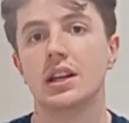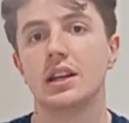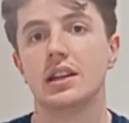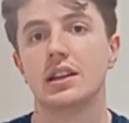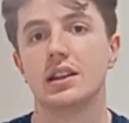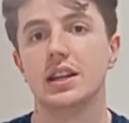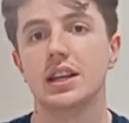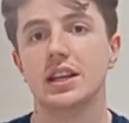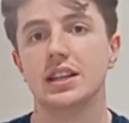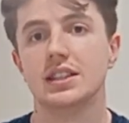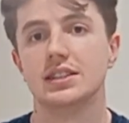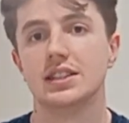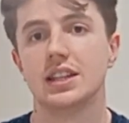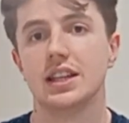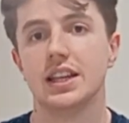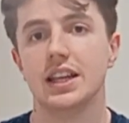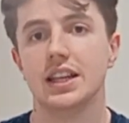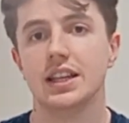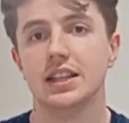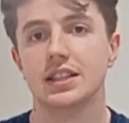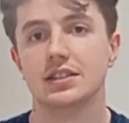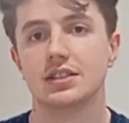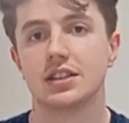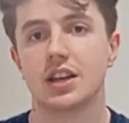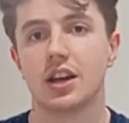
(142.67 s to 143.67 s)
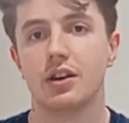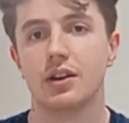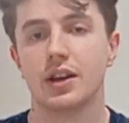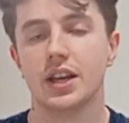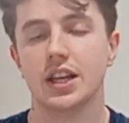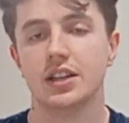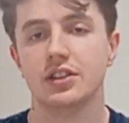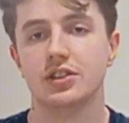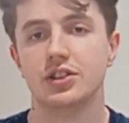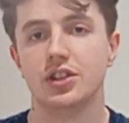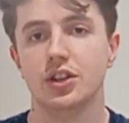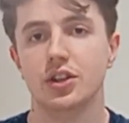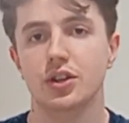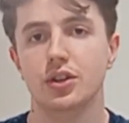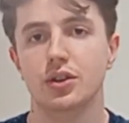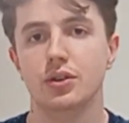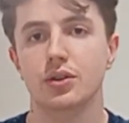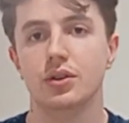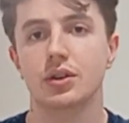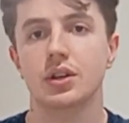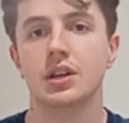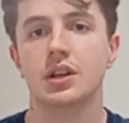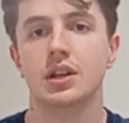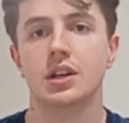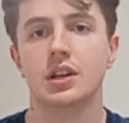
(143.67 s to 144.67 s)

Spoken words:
This is going to